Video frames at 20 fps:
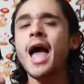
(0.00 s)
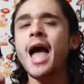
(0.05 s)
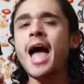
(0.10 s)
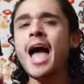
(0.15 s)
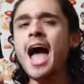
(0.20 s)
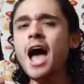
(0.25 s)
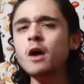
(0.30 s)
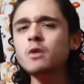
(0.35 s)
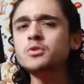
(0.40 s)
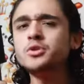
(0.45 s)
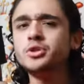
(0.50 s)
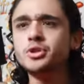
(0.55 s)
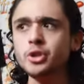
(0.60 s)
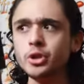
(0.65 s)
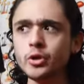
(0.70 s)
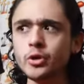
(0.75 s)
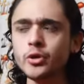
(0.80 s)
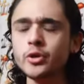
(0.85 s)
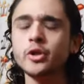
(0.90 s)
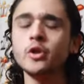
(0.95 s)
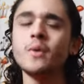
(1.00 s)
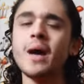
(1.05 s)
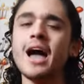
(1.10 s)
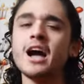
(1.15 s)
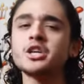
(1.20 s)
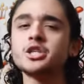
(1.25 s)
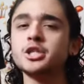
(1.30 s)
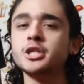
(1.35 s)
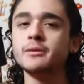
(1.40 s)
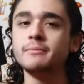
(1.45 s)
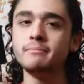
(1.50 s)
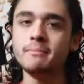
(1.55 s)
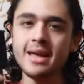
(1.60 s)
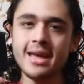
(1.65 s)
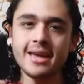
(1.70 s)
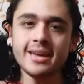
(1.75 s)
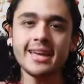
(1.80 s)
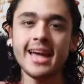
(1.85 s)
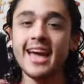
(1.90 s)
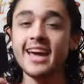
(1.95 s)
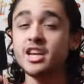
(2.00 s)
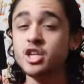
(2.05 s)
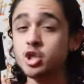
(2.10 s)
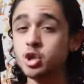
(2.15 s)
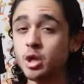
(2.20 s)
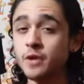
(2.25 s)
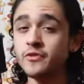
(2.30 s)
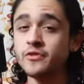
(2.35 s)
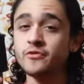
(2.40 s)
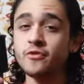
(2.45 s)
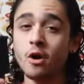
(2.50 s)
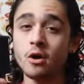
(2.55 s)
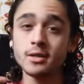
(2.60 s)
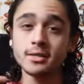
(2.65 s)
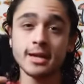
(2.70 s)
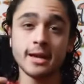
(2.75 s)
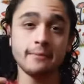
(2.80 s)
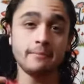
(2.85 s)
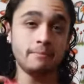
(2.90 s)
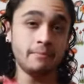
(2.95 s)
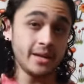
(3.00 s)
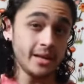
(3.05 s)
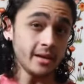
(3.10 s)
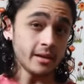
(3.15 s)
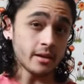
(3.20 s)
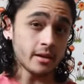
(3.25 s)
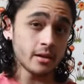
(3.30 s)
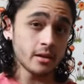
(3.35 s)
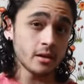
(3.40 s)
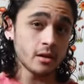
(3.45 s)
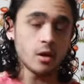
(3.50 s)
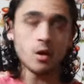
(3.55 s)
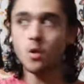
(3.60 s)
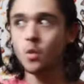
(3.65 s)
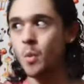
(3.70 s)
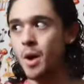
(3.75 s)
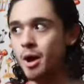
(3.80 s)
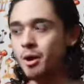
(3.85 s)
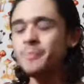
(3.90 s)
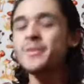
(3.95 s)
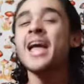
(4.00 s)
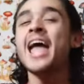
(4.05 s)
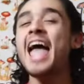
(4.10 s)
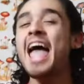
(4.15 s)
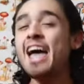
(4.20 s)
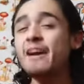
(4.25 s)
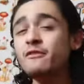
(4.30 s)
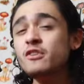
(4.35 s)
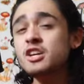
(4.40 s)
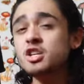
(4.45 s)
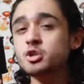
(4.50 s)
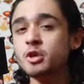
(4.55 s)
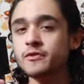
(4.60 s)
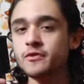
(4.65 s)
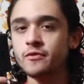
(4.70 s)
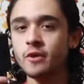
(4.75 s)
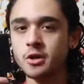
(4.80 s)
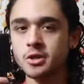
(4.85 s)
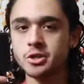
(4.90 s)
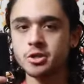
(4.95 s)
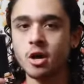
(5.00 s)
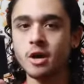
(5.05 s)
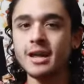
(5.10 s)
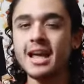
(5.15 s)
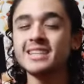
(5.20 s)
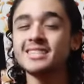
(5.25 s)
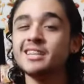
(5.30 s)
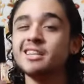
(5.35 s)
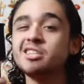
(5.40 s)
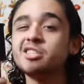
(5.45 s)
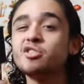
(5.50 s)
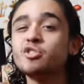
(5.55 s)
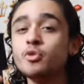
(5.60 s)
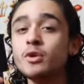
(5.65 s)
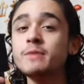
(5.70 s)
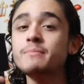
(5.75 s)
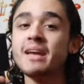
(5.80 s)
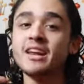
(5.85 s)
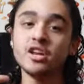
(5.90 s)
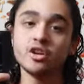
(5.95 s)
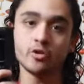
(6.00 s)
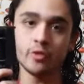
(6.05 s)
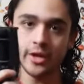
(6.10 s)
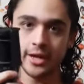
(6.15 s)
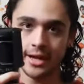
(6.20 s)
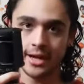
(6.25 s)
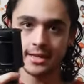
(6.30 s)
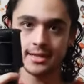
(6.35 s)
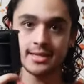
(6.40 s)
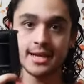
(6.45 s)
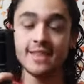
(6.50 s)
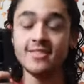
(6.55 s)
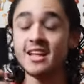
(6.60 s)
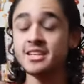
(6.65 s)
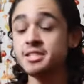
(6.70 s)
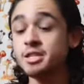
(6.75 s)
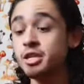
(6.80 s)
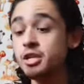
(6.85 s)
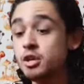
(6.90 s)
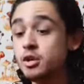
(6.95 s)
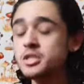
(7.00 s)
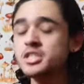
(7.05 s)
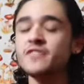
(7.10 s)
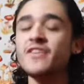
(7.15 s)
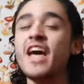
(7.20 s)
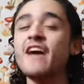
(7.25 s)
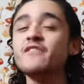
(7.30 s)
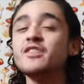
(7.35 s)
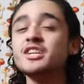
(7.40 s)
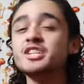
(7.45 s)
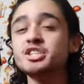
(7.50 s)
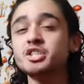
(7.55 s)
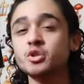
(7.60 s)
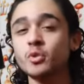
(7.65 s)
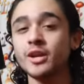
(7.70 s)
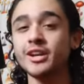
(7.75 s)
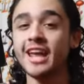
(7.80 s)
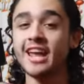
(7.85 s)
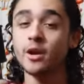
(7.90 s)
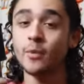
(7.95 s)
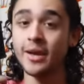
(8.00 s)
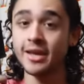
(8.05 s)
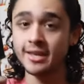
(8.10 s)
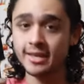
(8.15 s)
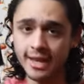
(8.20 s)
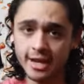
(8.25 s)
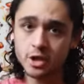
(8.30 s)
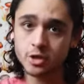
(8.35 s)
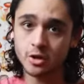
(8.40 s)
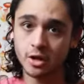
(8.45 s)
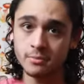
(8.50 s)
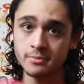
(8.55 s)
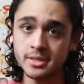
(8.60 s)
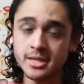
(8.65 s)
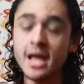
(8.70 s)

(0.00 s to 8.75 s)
how do you actually make a drift phonk type beat? Well, every drift phonk song has at least three main ingredients, and that's the use of heavily distorted 808 kick drums,